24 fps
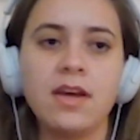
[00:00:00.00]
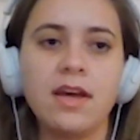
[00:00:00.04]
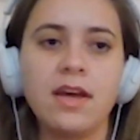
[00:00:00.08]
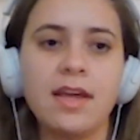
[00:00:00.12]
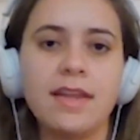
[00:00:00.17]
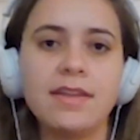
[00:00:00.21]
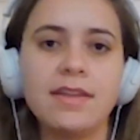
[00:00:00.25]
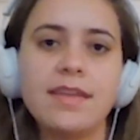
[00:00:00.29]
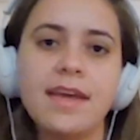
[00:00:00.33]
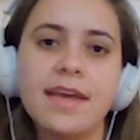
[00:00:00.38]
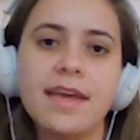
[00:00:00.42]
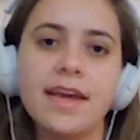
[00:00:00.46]

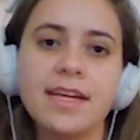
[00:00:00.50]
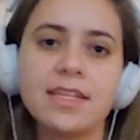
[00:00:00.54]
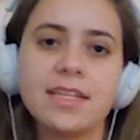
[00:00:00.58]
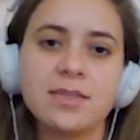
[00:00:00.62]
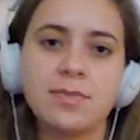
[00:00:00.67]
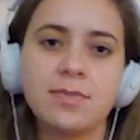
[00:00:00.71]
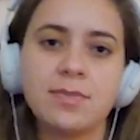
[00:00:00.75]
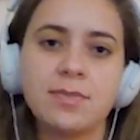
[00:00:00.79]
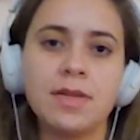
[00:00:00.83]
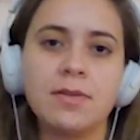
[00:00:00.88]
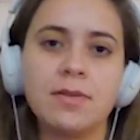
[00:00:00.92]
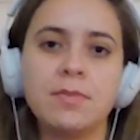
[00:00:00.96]
and they
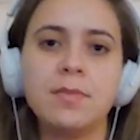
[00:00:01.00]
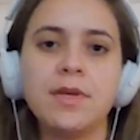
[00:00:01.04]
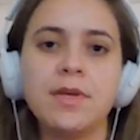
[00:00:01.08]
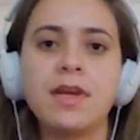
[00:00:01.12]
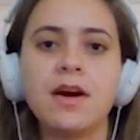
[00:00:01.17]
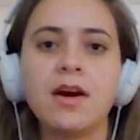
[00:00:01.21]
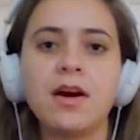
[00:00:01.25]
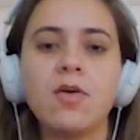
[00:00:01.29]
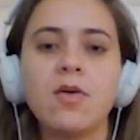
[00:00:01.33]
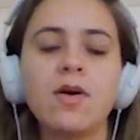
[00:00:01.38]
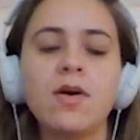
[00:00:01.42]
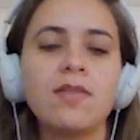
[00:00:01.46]
explain me
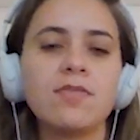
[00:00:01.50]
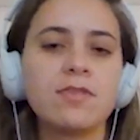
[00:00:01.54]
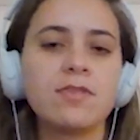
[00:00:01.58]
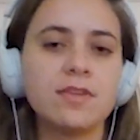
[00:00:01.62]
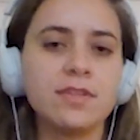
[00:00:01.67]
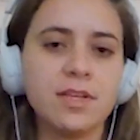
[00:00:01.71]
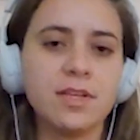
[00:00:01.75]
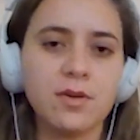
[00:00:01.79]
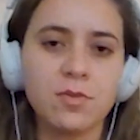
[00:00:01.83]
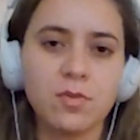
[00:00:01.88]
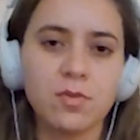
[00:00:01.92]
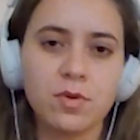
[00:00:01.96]
how
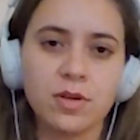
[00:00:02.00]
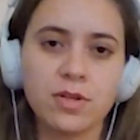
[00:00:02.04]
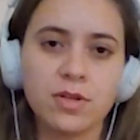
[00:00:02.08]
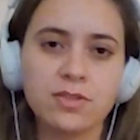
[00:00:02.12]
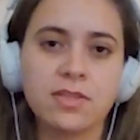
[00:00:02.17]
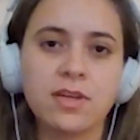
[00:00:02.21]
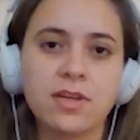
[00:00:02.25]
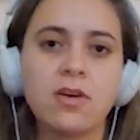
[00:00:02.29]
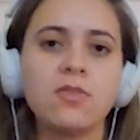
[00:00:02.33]
everything works,